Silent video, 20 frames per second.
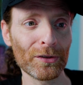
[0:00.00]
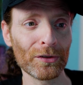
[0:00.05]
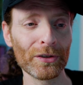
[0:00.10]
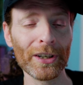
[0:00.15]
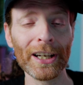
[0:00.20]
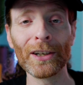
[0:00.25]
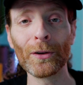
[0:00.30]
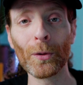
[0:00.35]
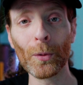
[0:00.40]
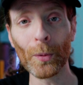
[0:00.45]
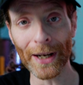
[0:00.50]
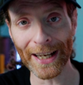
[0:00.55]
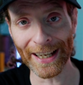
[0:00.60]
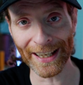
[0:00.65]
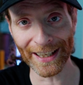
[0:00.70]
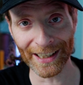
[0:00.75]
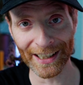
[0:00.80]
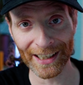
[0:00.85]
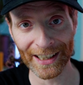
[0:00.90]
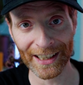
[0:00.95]
ran
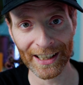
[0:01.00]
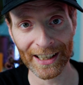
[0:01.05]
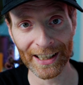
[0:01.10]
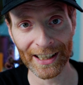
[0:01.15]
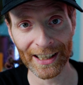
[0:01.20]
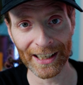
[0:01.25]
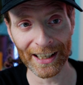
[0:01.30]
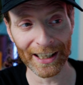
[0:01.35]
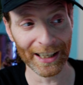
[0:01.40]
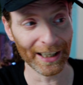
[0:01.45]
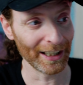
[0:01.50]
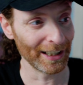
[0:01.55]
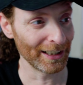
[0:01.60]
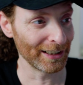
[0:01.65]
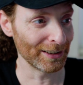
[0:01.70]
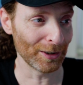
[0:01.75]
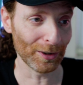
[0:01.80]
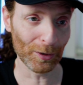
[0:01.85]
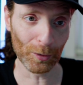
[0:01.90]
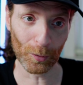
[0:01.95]
away.
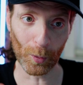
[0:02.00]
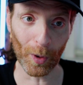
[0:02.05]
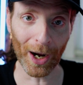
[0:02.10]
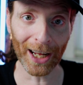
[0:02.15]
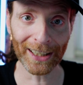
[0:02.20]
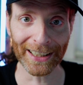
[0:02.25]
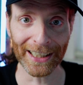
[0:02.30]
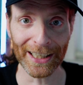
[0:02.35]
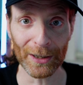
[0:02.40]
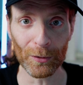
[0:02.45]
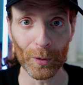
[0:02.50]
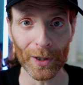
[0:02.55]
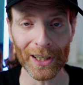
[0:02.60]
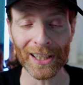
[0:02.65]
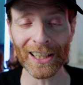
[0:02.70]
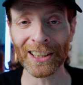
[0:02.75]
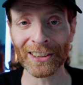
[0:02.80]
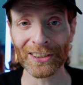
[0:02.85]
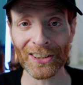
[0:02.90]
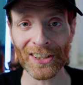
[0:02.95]
What he
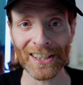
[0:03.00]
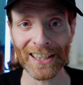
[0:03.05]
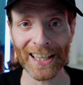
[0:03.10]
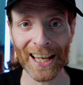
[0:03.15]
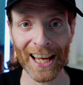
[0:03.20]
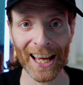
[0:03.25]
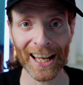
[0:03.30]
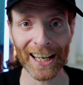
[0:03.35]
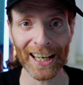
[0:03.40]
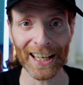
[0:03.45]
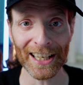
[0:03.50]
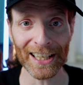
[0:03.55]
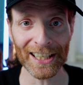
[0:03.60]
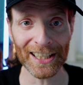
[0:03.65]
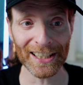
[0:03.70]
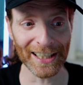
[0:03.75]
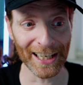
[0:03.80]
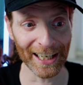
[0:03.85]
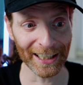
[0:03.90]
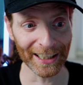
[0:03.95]
will understand
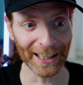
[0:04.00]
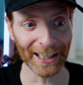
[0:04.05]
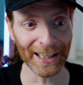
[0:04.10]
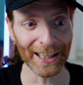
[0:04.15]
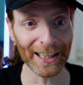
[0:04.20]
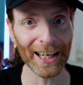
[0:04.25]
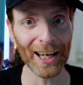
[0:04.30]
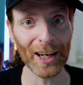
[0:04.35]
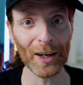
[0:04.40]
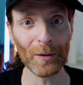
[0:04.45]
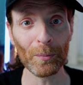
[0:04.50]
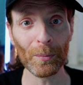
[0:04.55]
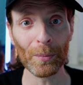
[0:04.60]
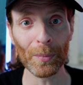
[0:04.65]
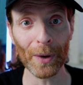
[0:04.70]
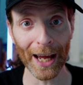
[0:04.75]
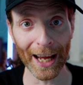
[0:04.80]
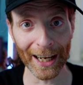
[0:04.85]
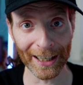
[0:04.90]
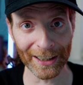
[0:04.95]
is that he came
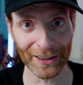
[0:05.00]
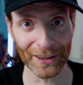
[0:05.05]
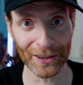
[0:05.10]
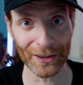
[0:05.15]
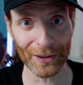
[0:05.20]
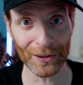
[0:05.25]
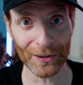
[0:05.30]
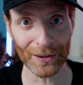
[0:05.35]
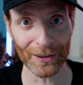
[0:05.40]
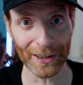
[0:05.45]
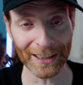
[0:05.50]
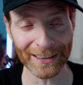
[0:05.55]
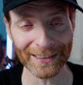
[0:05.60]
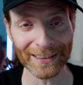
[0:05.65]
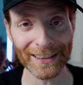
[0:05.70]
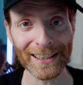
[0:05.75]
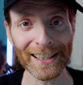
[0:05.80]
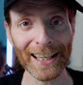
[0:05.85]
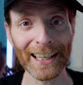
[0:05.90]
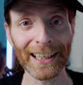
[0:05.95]
back to you, and
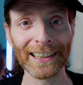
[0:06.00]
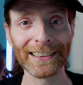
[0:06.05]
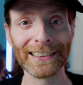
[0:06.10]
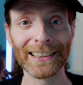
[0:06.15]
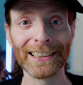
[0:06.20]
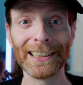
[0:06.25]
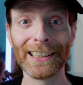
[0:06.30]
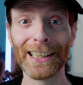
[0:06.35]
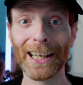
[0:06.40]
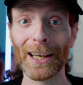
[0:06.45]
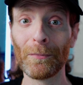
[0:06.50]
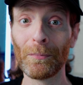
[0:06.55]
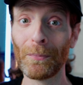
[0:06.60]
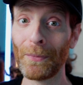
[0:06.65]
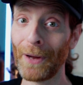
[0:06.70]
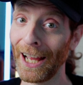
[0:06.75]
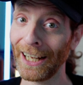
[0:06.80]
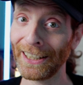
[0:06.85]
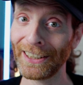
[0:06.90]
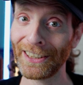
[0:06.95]
the second that he came
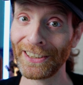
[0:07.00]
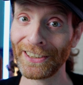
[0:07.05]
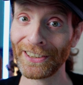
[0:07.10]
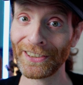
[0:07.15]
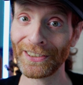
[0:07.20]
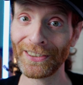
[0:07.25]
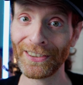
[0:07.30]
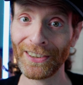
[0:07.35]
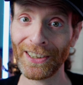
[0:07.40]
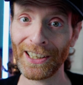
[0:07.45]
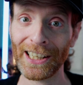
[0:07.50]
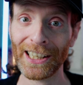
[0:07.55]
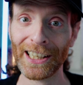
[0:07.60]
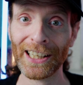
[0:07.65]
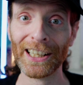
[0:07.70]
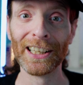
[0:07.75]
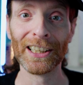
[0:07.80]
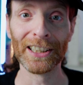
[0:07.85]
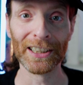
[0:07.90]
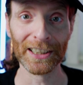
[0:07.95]
back to you,
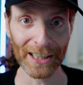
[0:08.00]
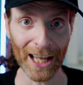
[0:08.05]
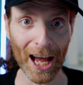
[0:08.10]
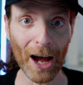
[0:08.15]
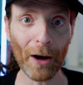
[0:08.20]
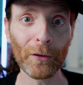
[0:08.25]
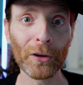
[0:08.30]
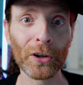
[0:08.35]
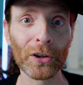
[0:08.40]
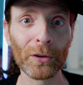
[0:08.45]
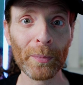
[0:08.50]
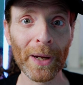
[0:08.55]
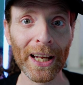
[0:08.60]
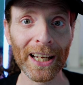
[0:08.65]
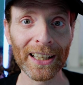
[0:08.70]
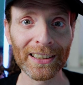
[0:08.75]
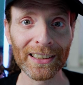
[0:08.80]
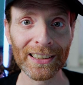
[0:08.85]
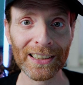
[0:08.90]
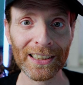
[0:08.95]
now you're
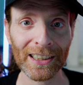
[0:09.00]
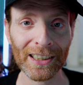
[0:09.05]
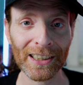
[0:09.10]
mad.